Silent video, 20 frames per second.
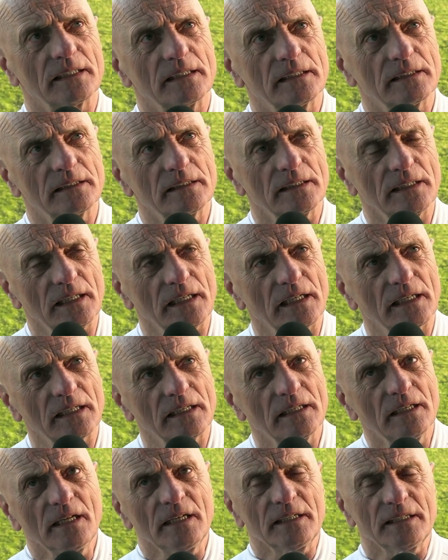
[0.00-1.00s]
I
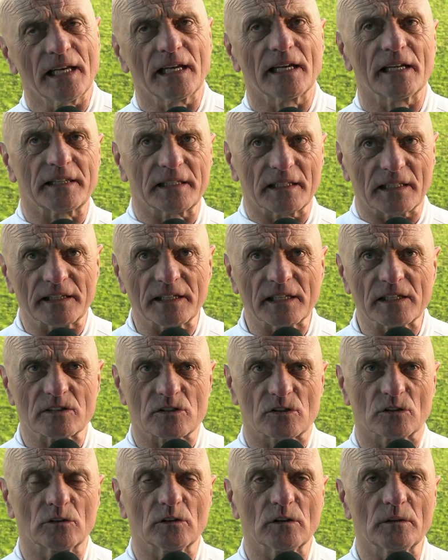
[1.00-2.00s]
think
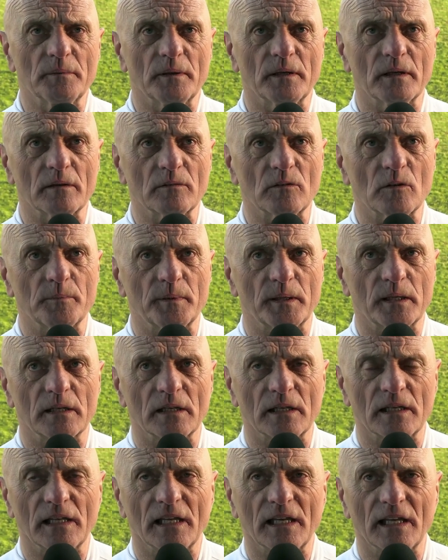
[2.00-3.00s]
so. I mean, I've not
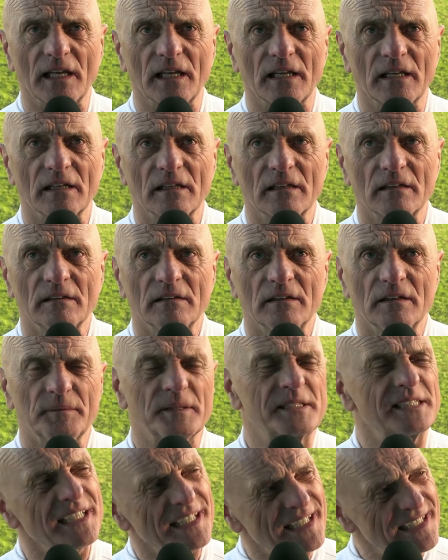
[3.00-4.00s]
been...
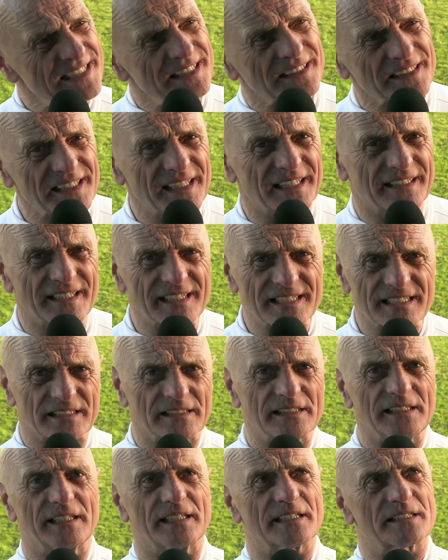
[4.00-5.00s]
see, this
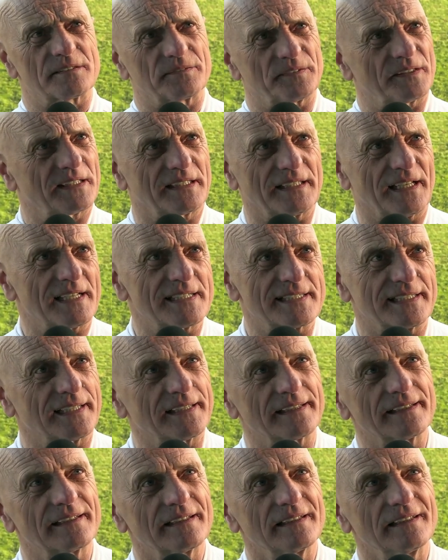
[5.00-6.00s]
league is fantastic.
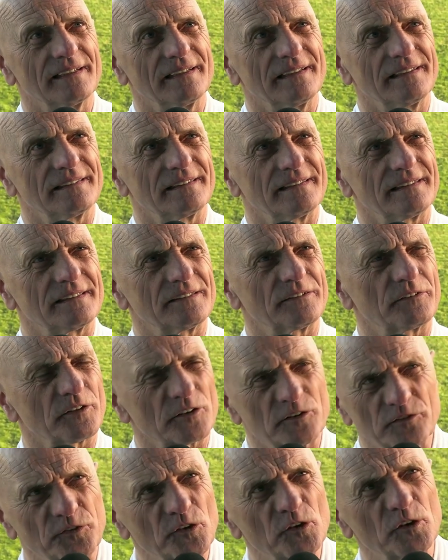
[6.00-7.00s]
It's
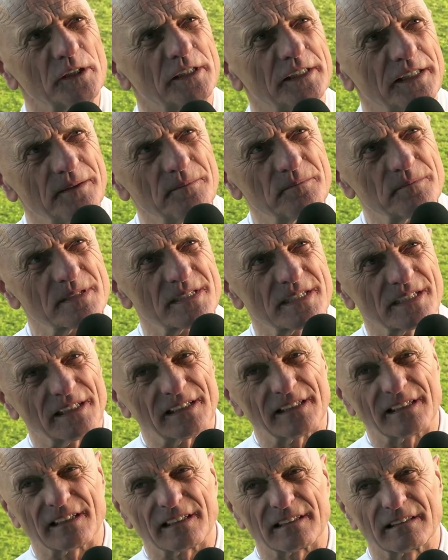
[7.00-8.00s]
full of teams that
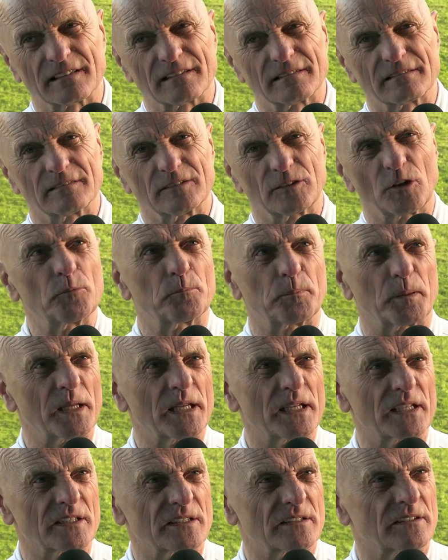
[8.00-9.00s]
are good
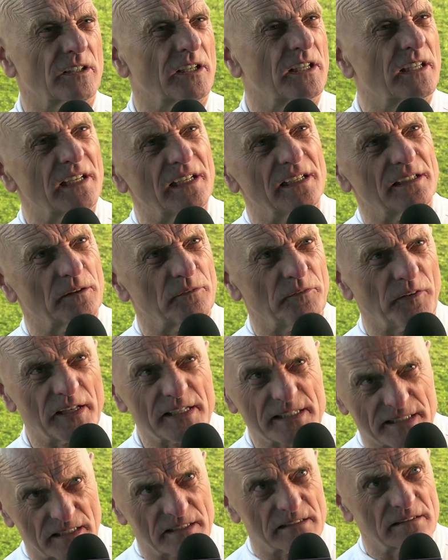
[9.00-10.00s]
players, great
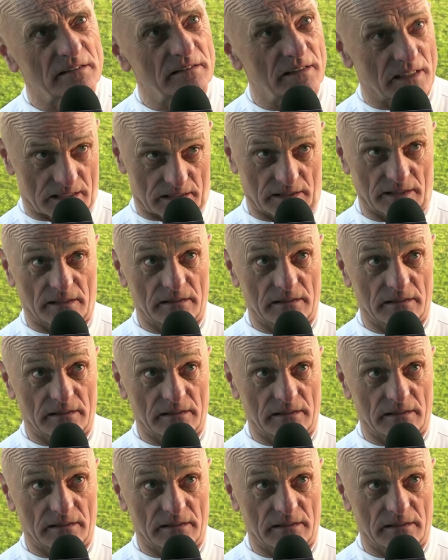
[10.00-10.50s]
defences, this league.